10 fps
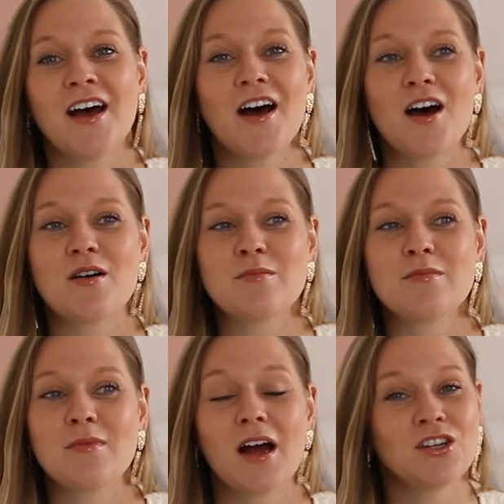
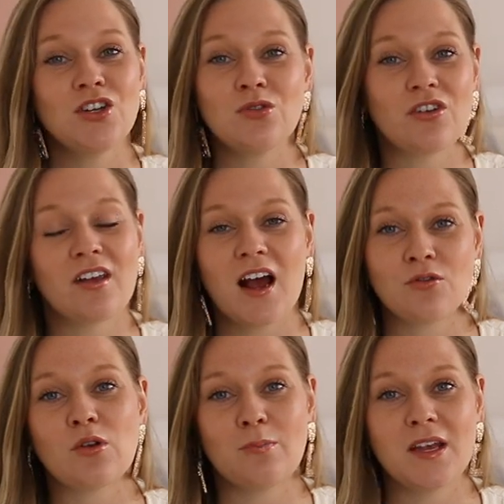and you just
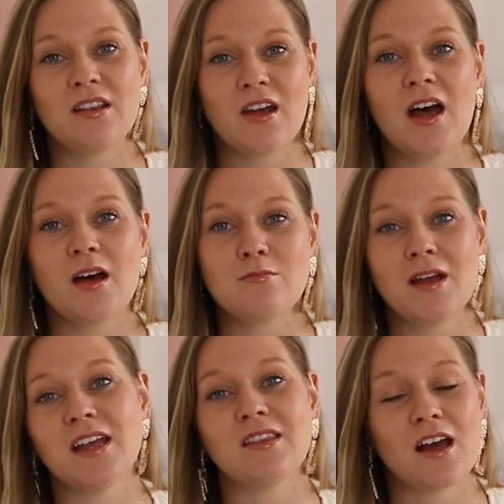have to be there
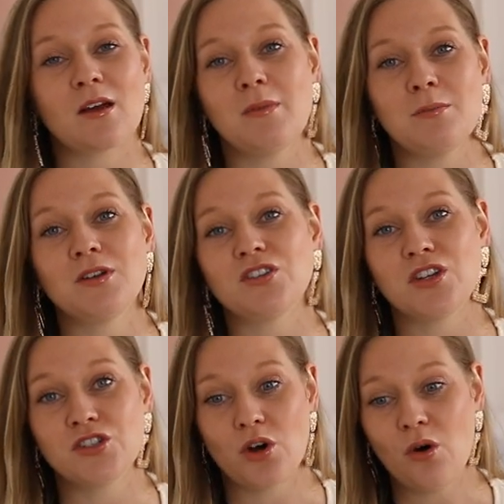making that commitment to
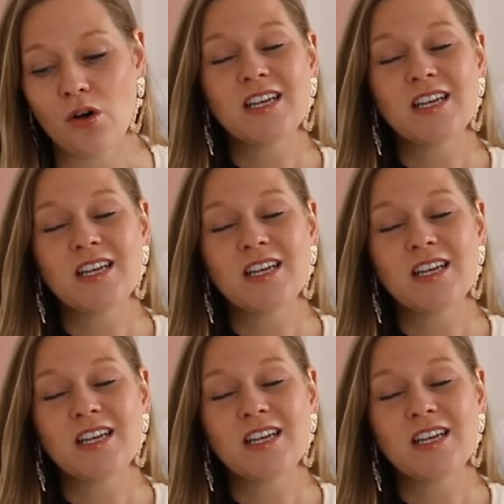the dog.